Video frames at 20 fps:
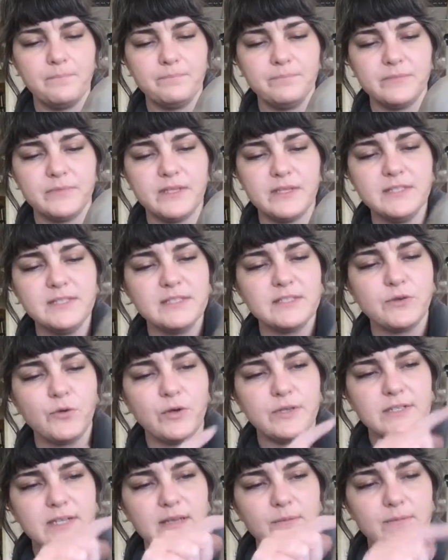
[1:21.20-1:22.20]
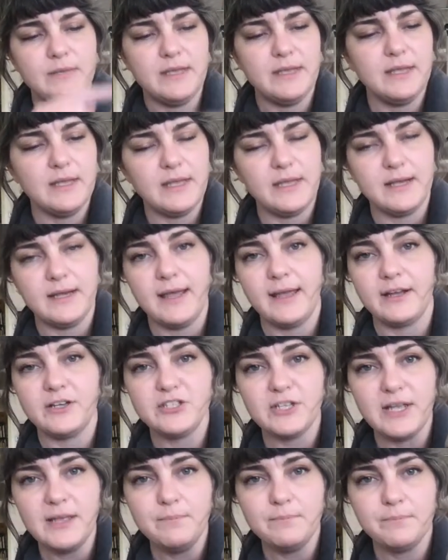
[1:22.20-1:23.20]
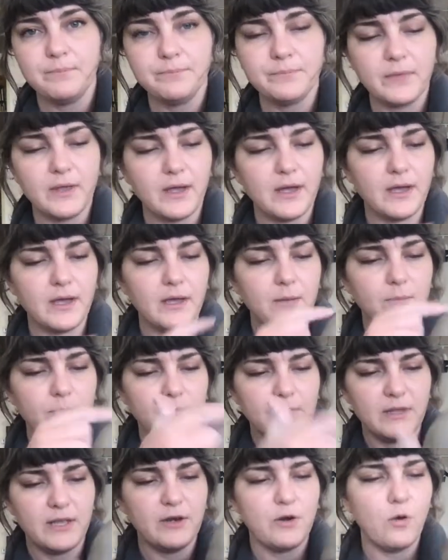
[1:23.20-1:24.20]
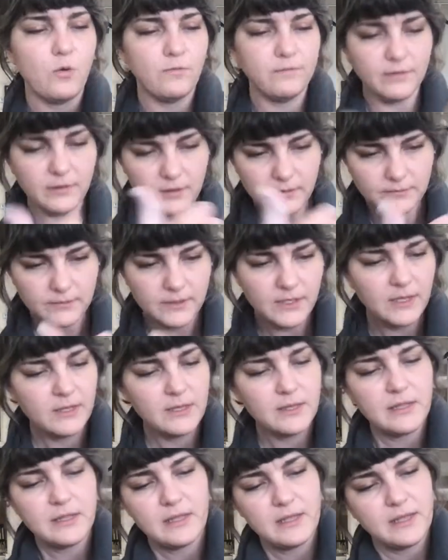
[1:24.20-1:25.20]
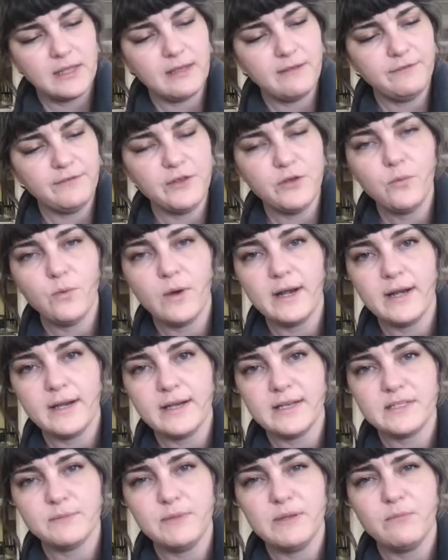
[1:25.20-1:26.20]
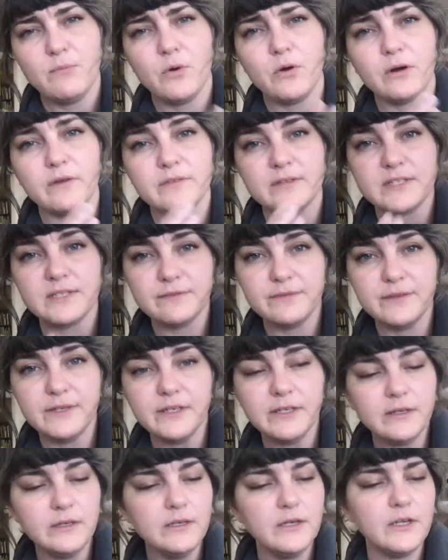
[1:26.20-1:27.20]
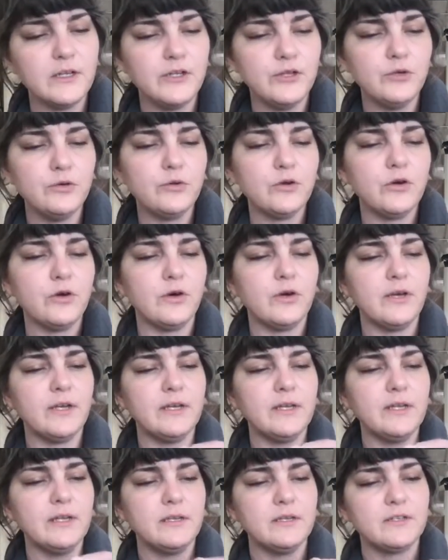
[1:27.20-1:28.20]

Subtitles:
This is going to get me an egg shape, an oval. If you wanted it to be more of a sphere, you could